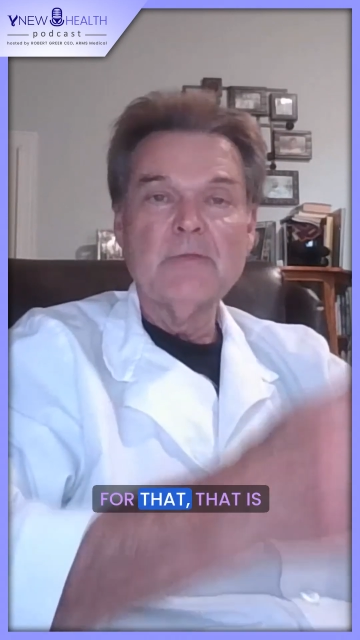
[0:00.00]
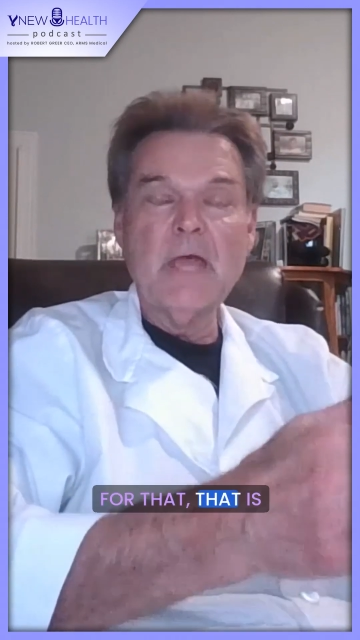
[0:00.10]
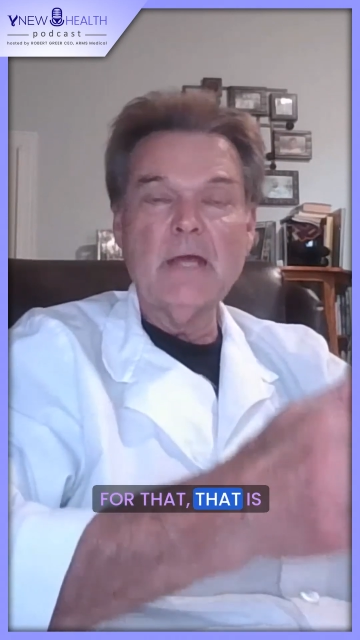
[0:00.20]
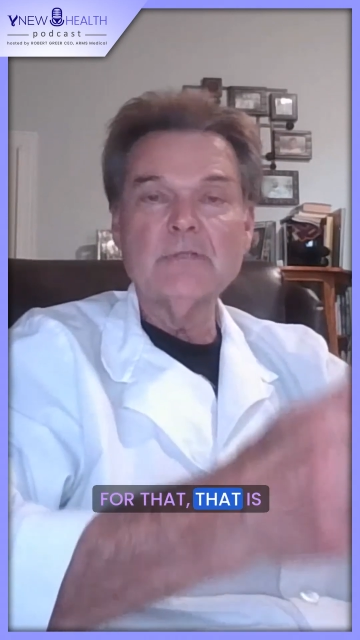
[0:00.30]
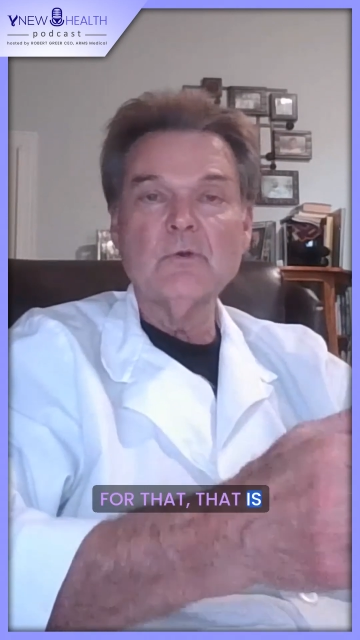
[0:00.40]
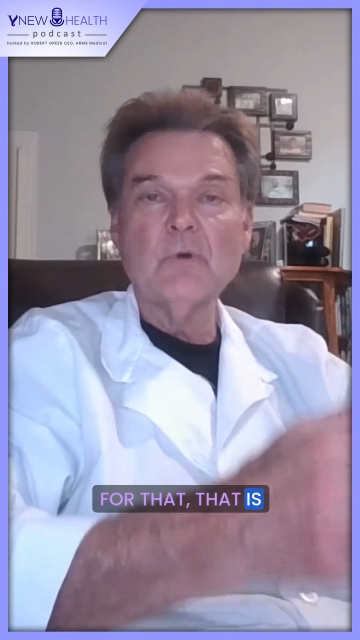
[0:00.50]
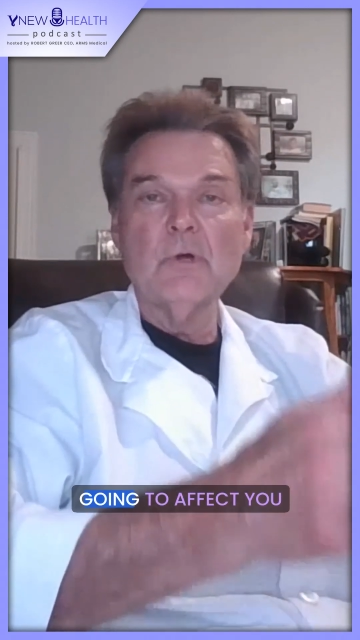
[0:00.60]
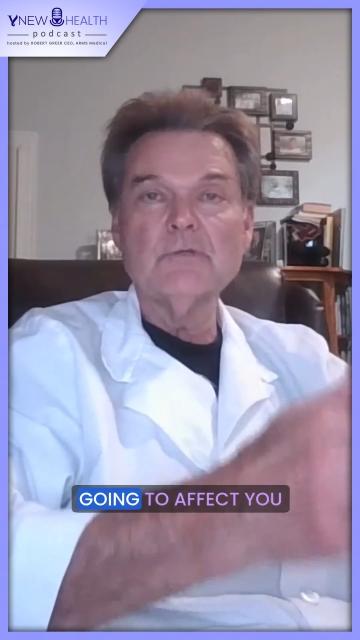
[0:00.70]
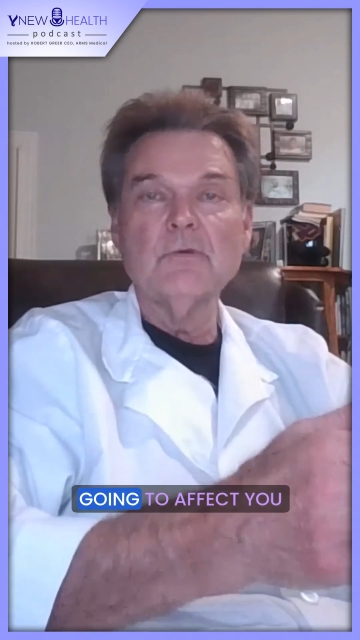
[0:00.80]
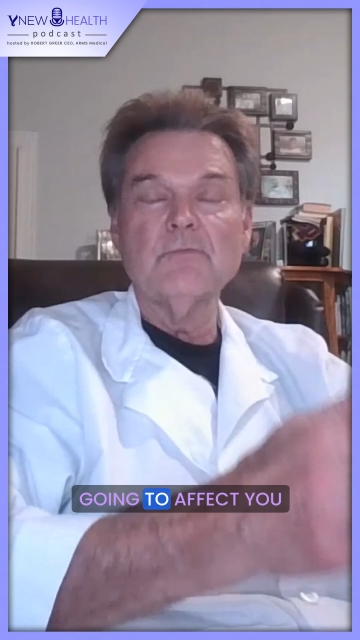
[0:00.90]
that is
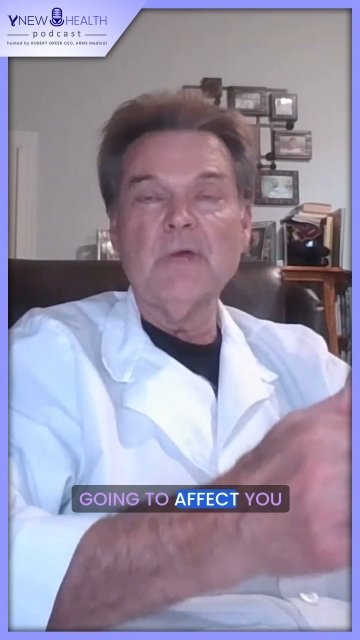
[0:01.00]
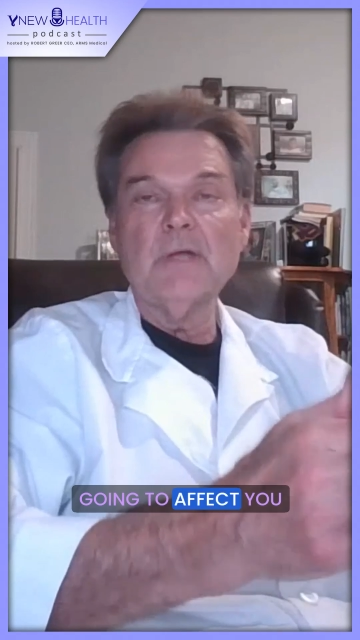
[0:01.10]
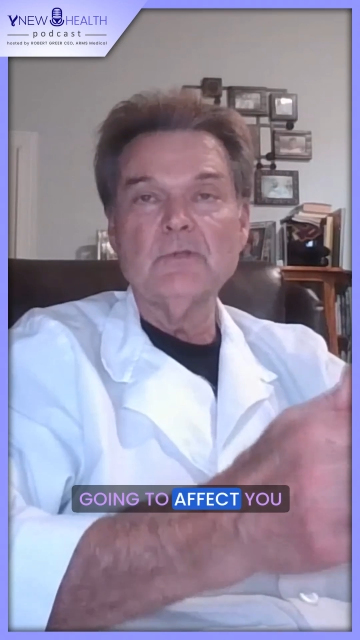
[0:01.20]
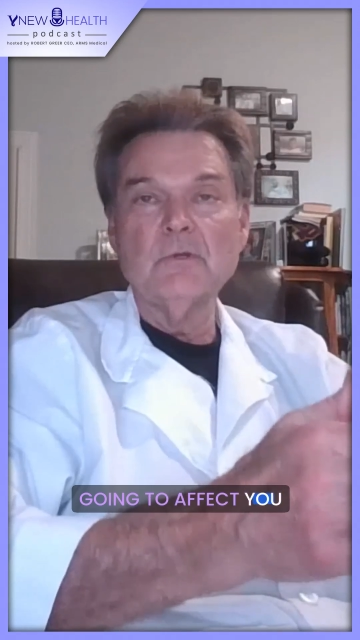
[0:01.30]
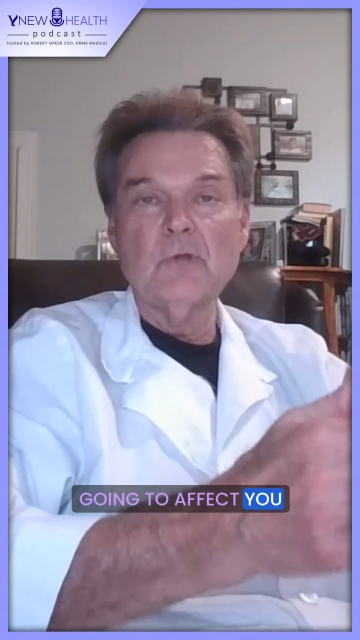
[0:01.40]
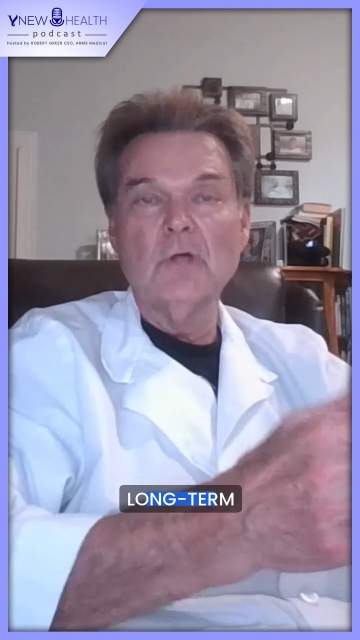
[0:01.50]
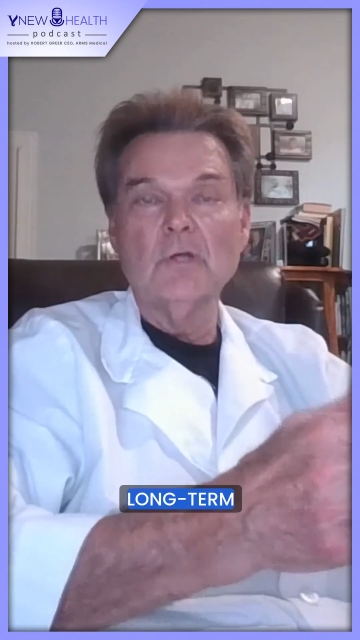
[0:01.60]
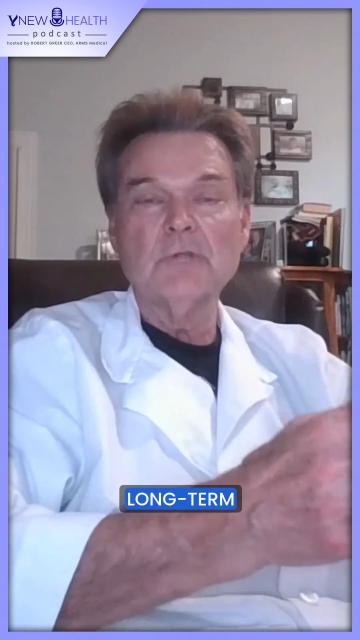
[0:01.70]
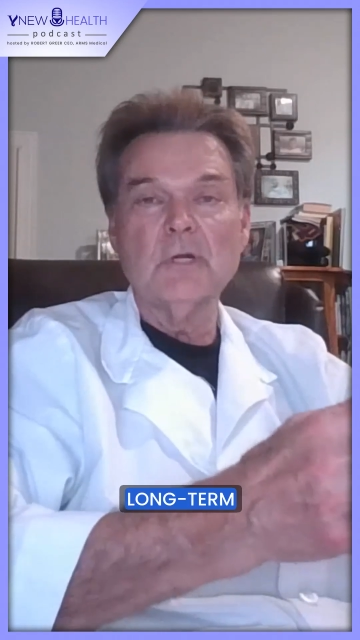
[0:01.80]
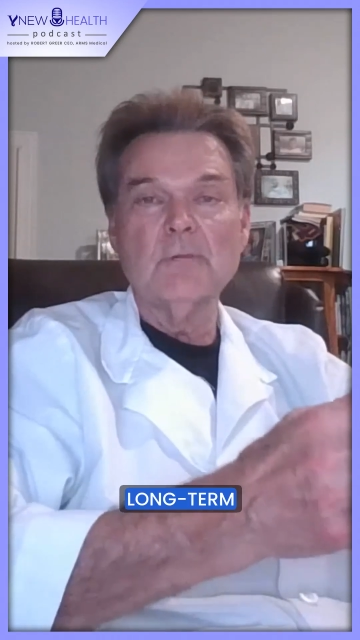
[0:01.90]
going to affect you
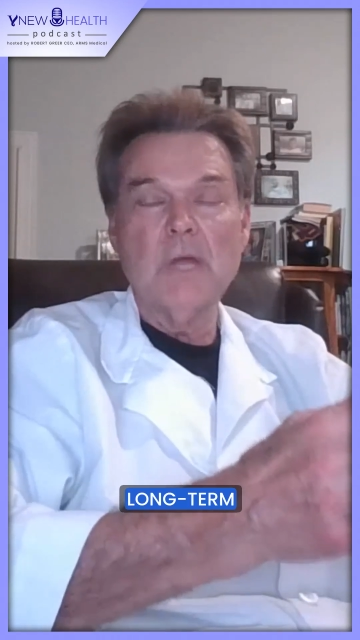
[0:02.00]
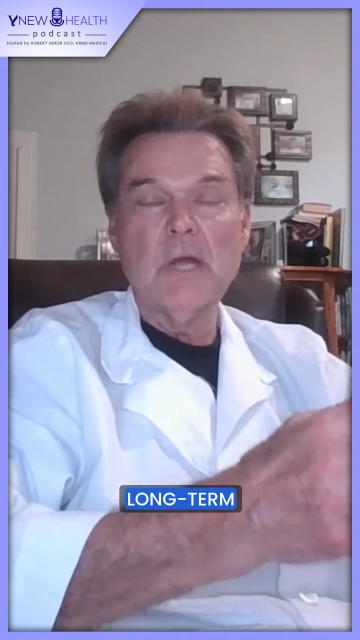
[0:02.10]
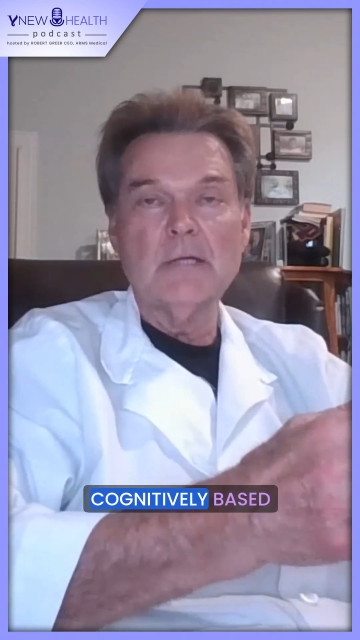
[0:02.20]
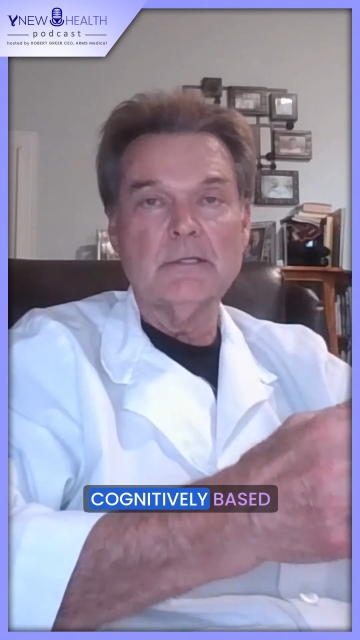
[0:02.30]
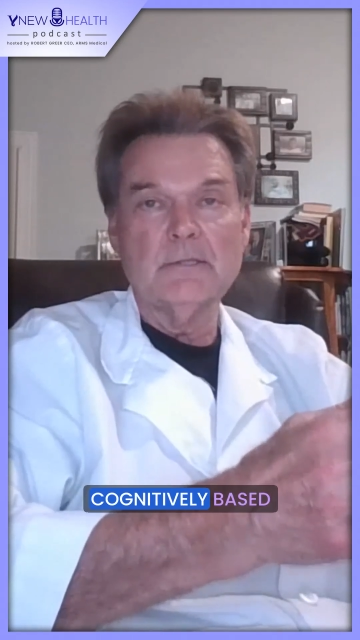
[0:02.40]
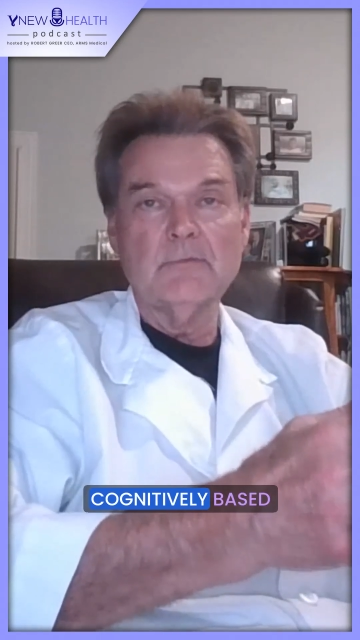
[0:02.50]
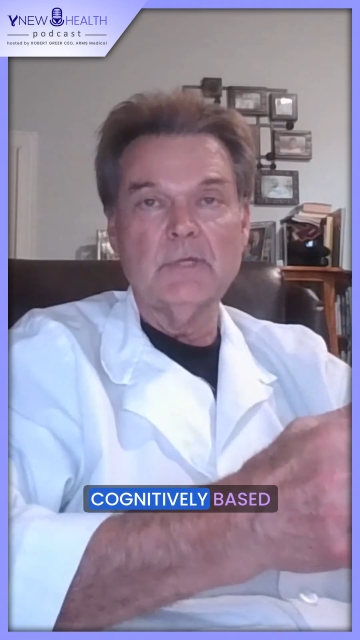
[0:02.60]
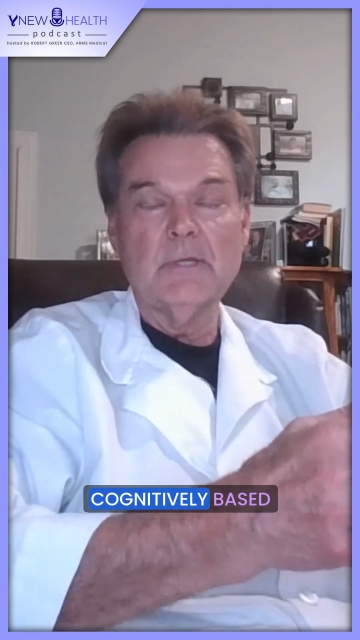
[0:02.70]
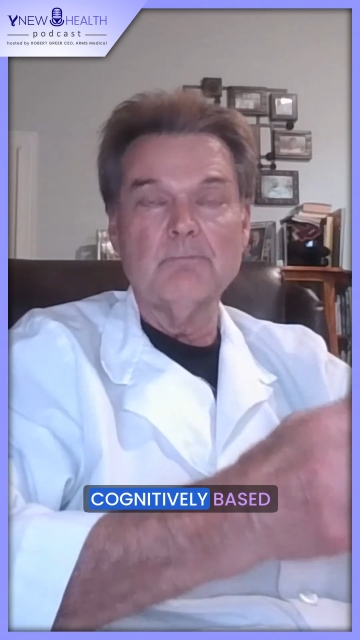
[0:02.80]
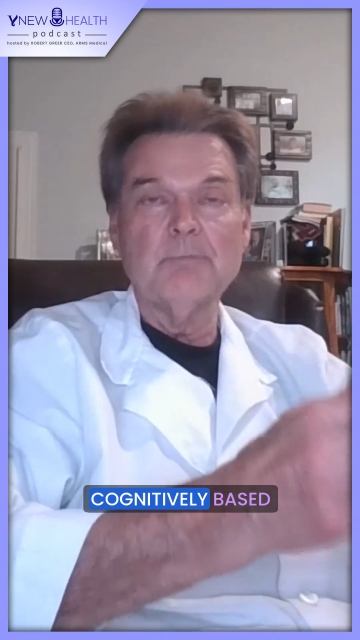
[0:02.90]
long-term cognitively,